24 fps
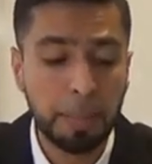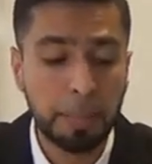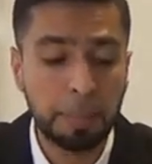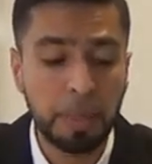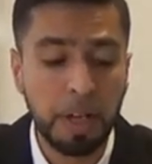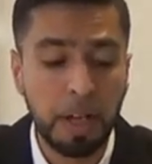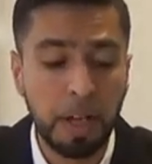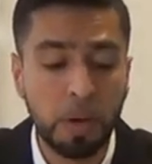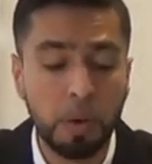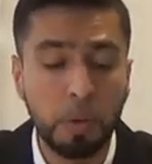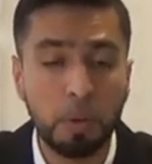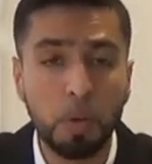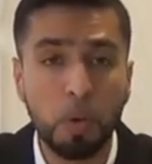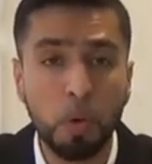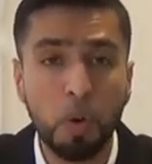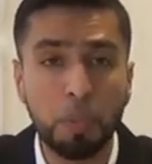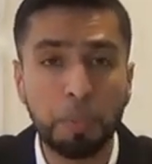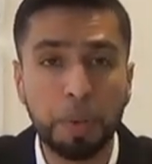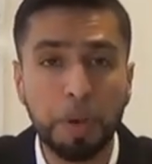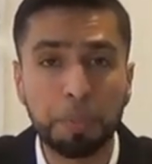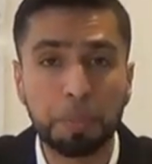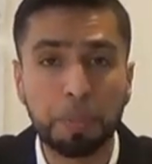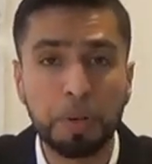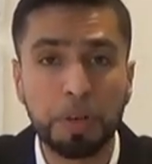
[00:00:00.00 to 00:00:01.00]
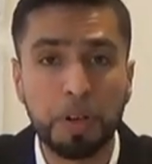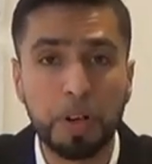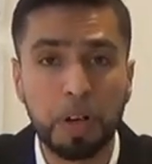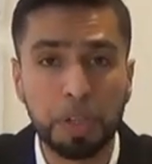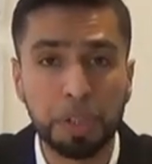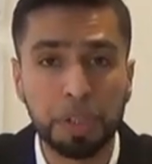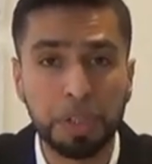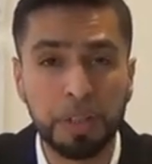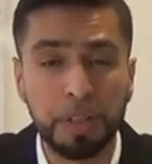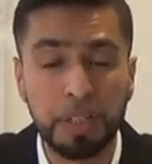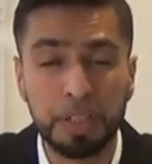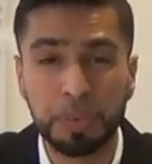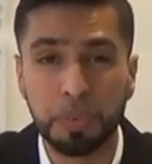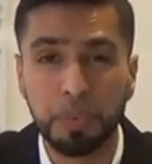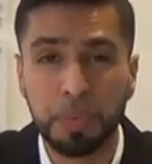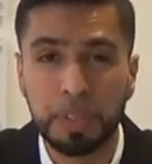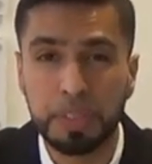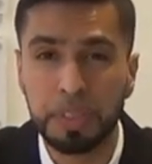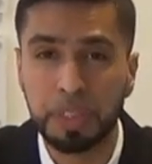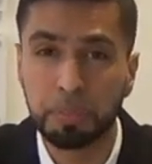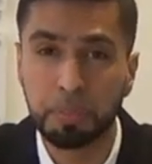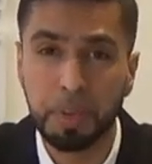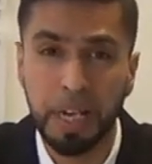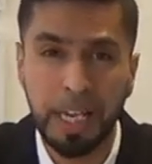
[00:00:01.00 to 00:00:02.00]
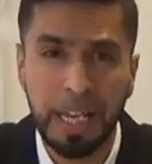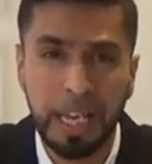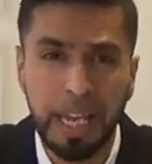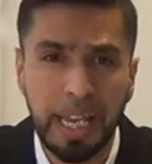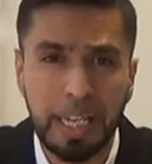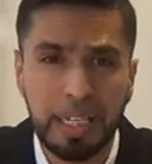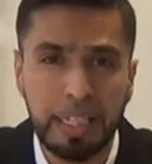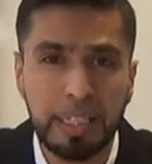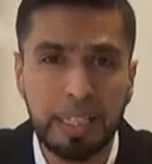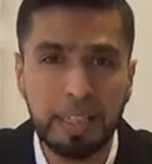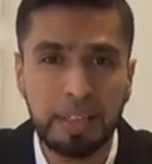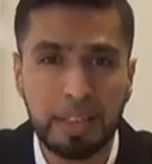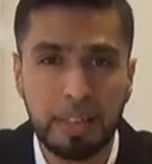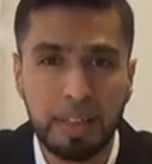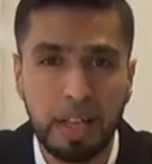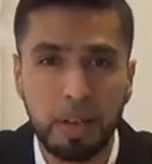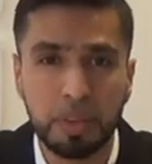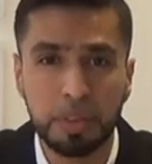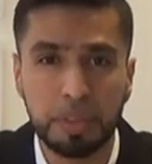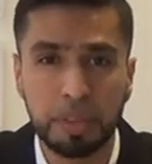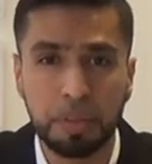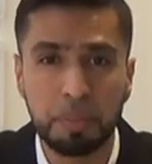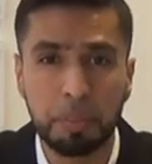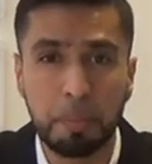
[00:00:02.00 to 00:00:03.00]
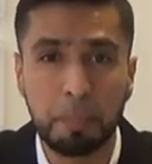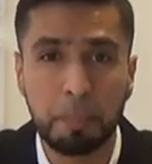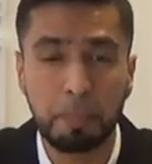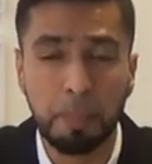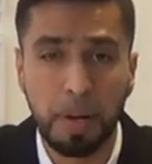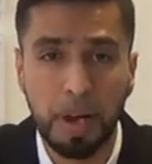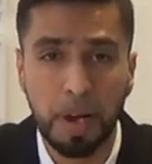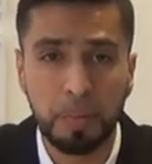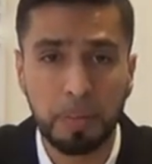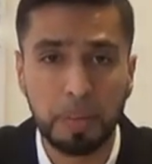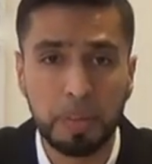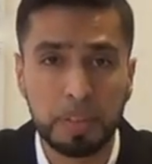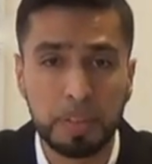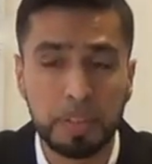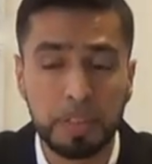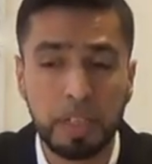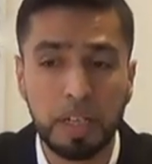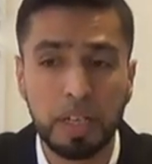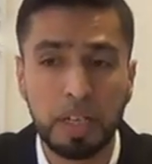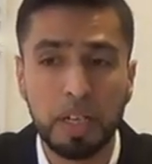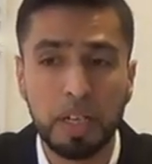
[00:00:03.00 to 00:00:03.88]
Now, OPEC production has risen by 80,000 barrels.